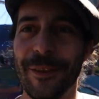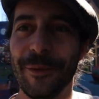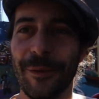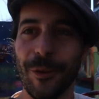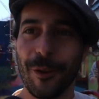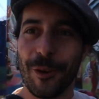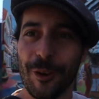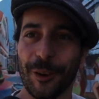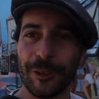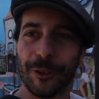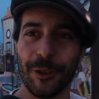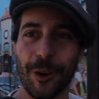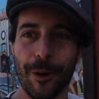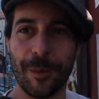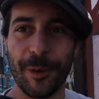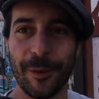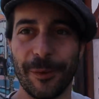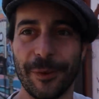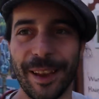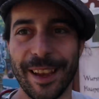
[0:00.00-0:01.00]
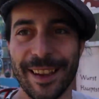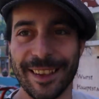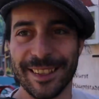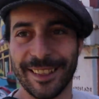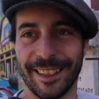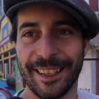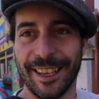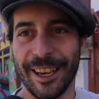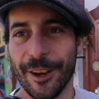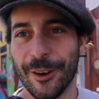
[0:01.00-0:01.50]
for
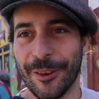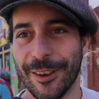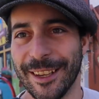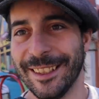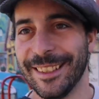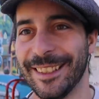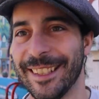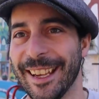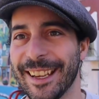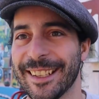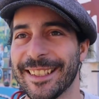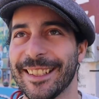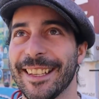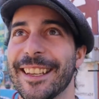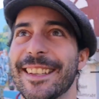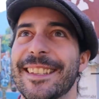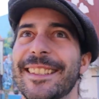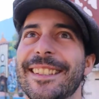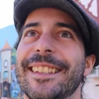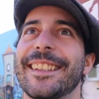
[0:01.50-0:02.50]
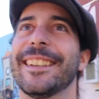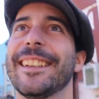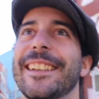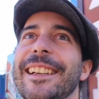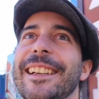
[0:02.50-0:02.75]
Oktoberfest here in Texas.